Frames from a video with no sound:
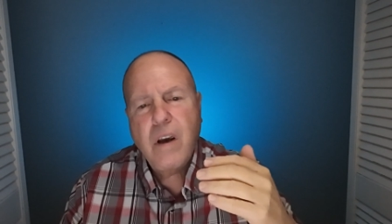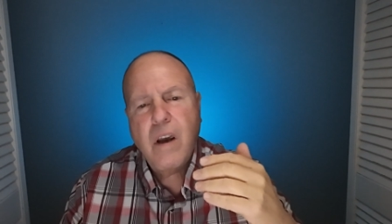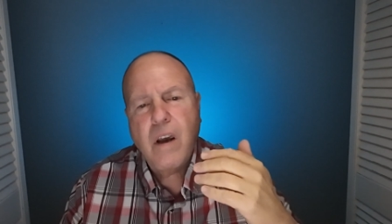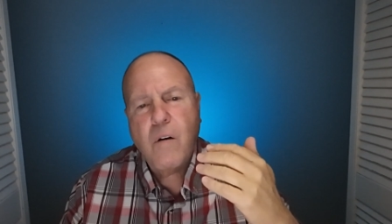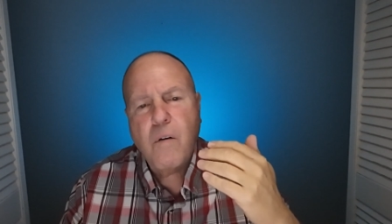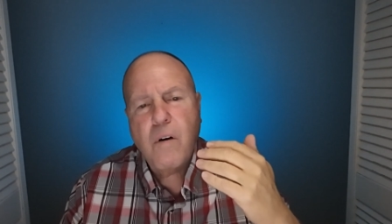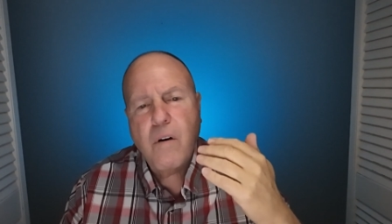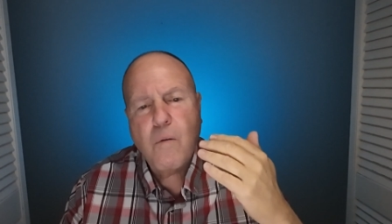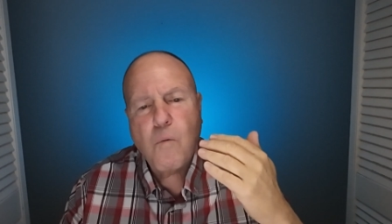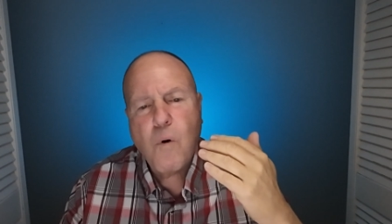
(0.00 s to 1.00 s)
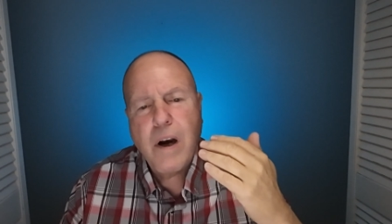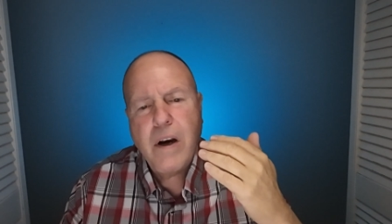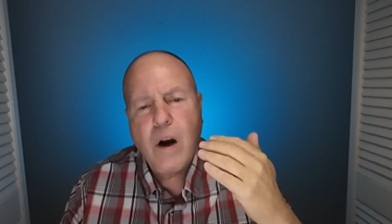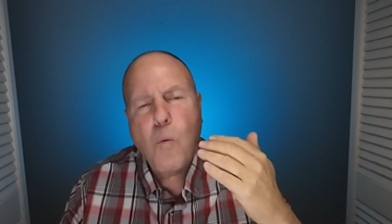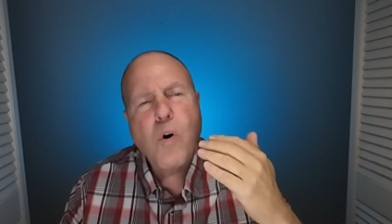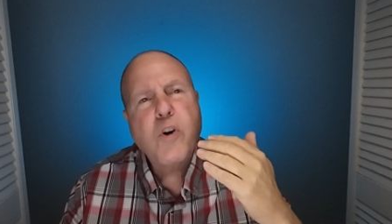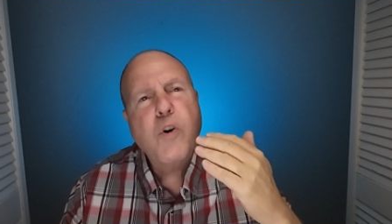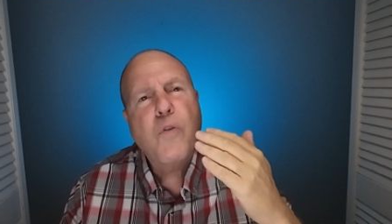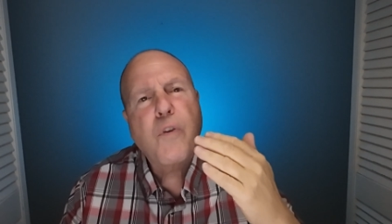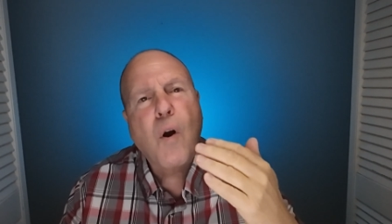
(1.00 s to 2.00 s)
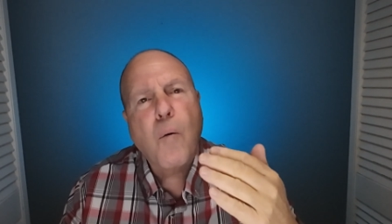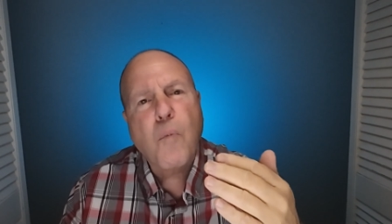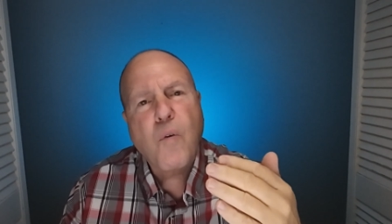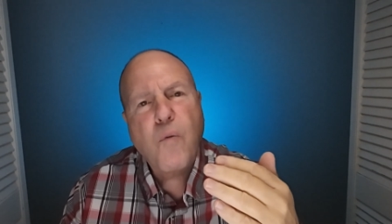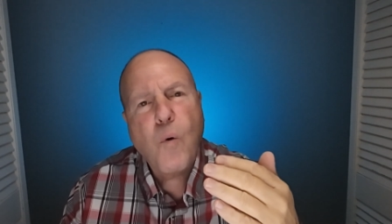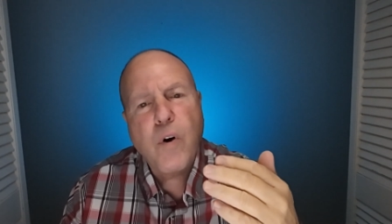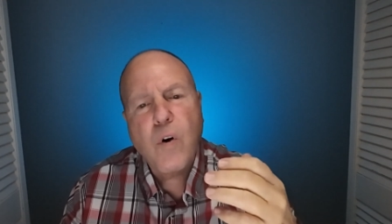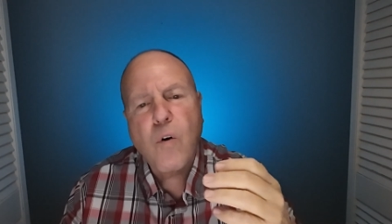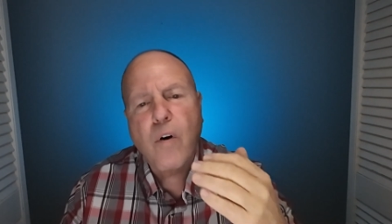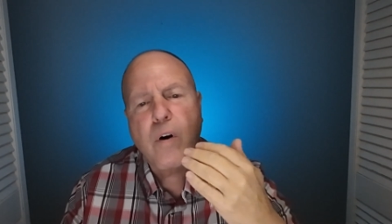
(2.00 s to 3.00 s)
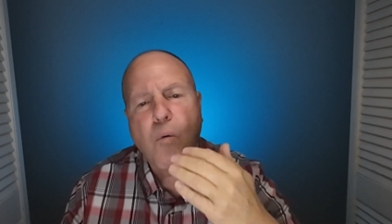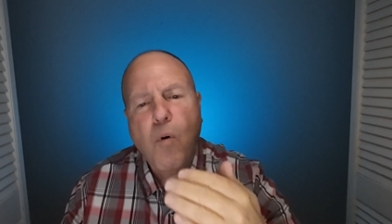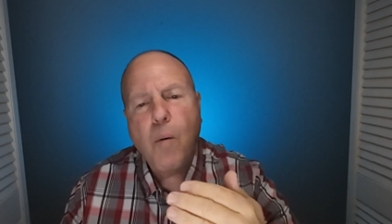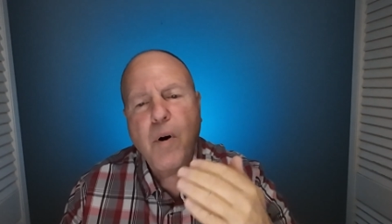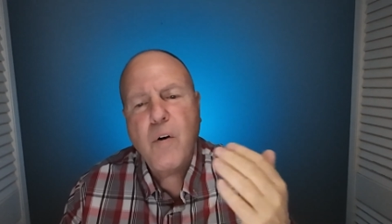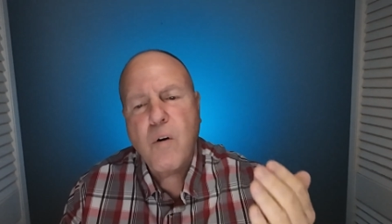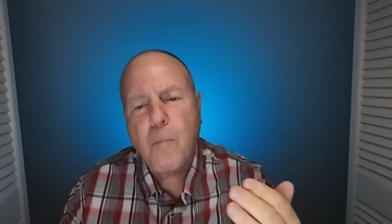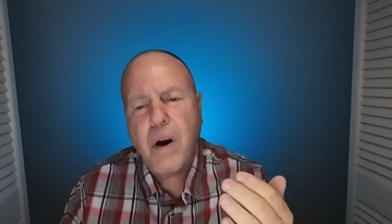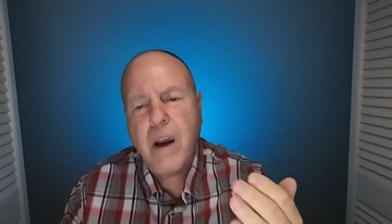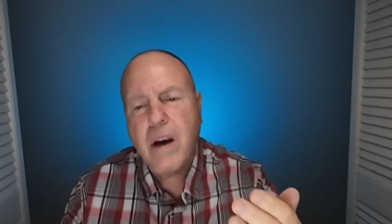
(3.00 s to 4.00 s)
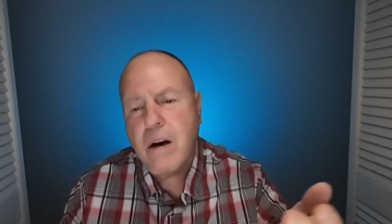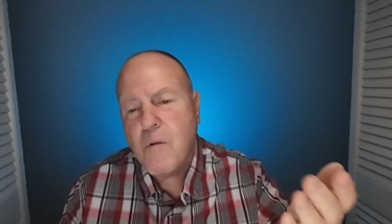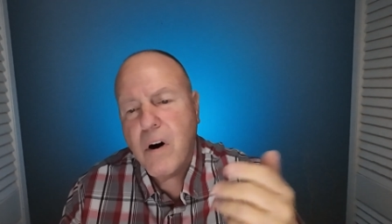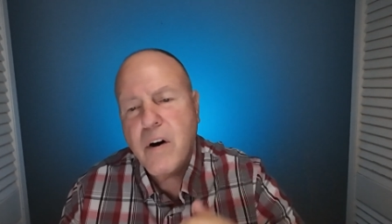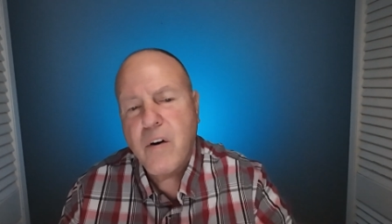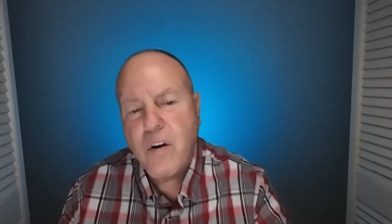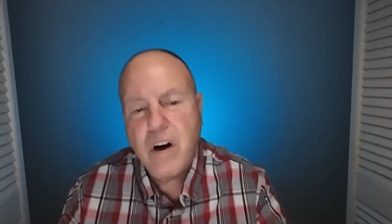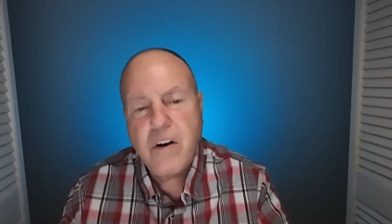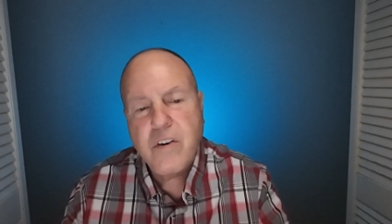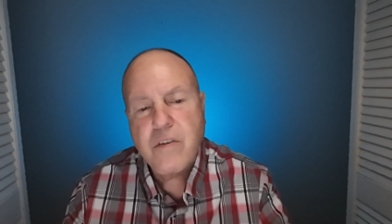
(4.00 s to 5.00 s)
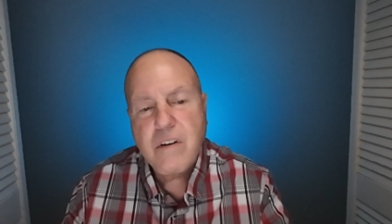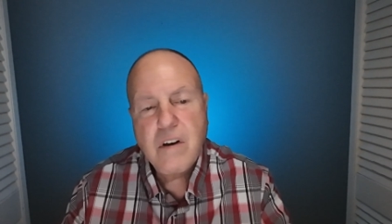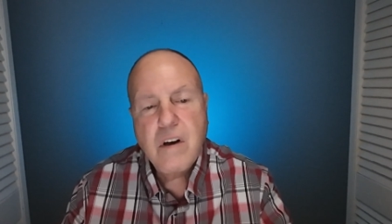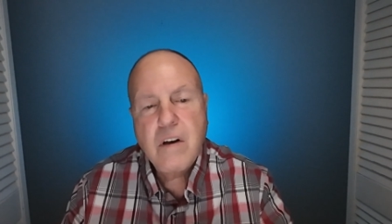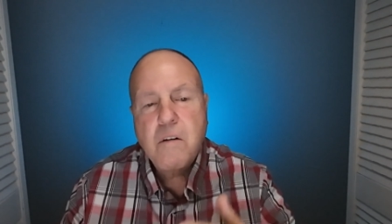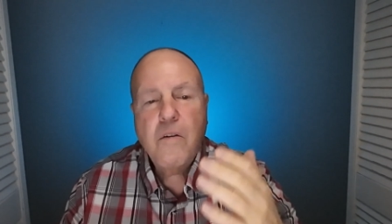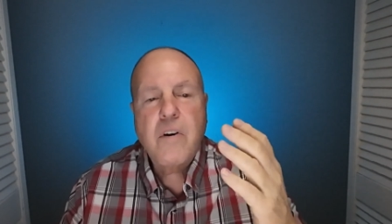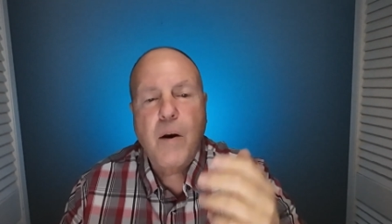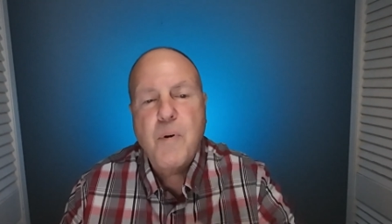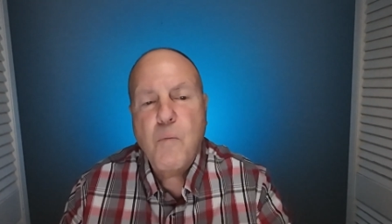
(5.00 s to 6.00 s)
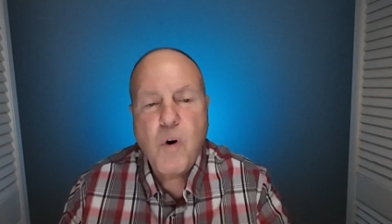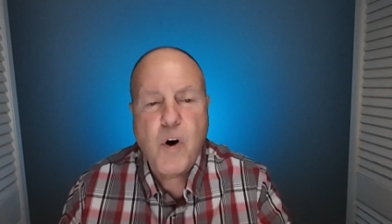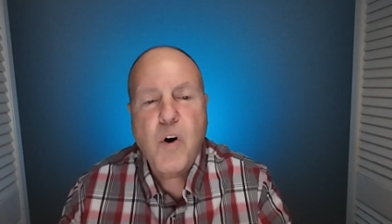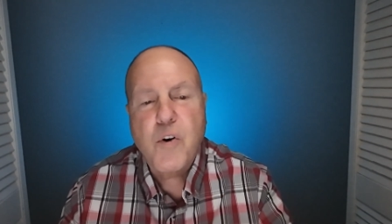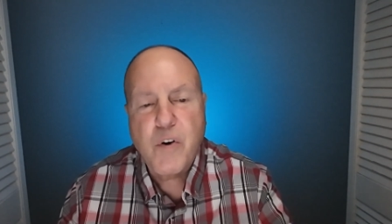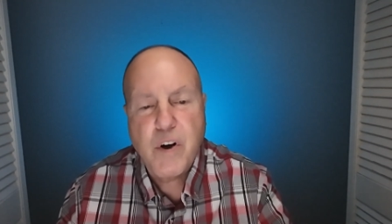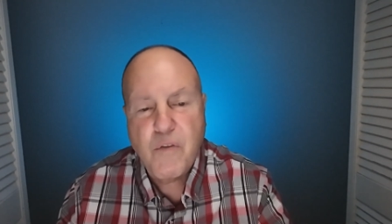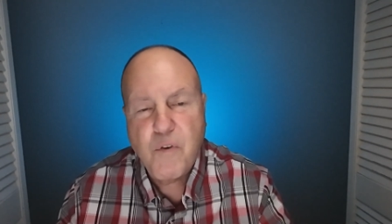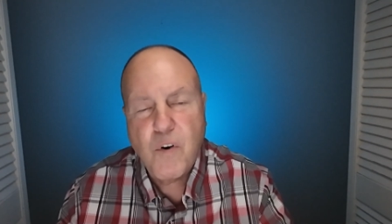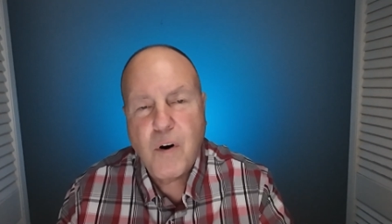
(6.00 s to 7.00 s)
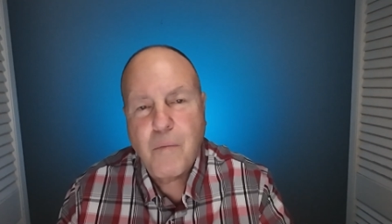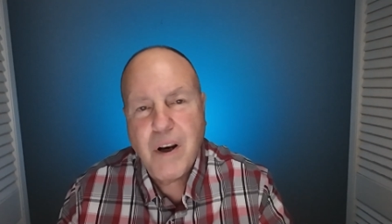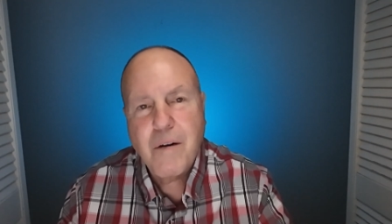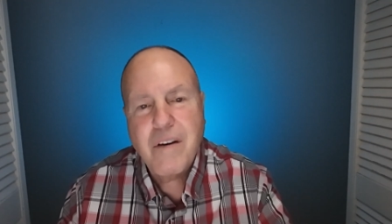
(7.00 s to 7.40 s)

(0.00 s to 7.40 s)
and write down what you thought before you heard it, a woman or a man. And while you're doing that, just type in what country you're from.